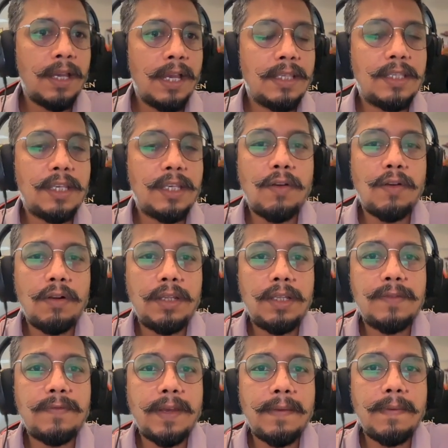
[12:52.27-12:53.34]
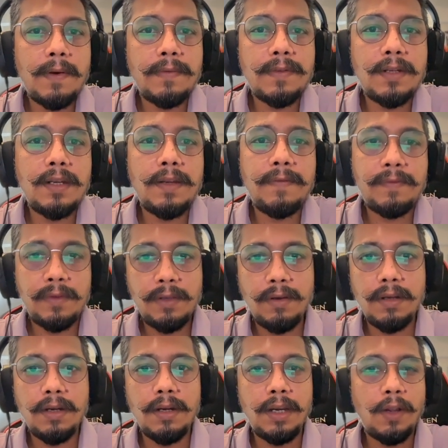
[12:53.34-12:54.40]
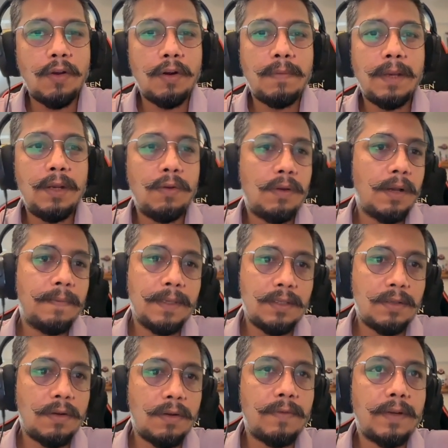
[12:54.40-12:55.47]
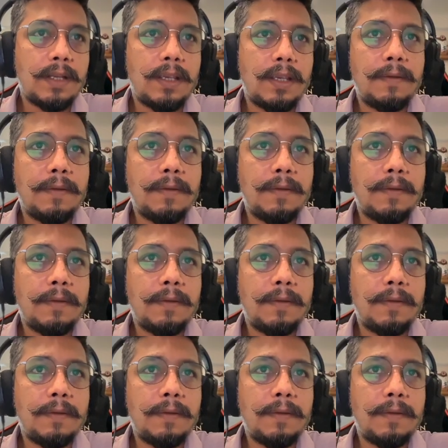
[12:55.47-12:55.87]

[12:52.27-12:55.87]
Check all these 5 options if your record by lookup is not working.